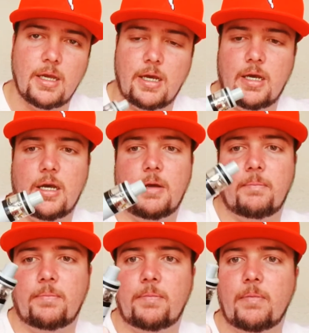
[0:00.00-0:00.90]

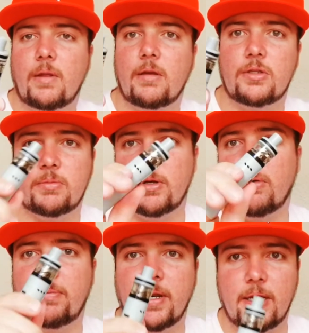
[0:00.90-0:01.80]
to be
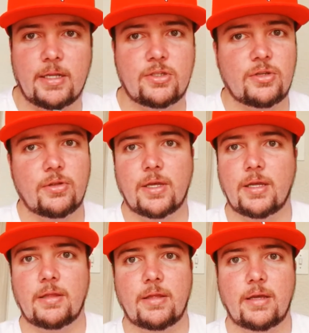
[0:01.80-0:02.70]
compared against to
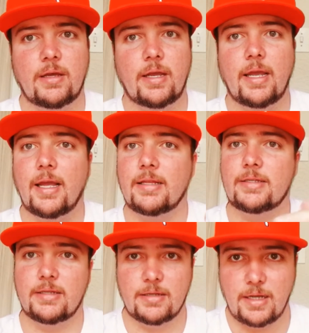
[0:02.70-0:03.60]
the
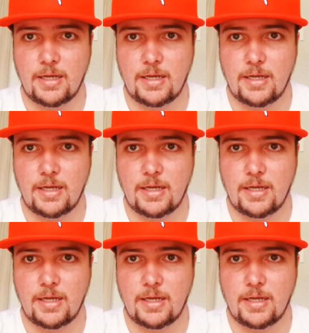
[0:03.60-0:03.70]
Heathen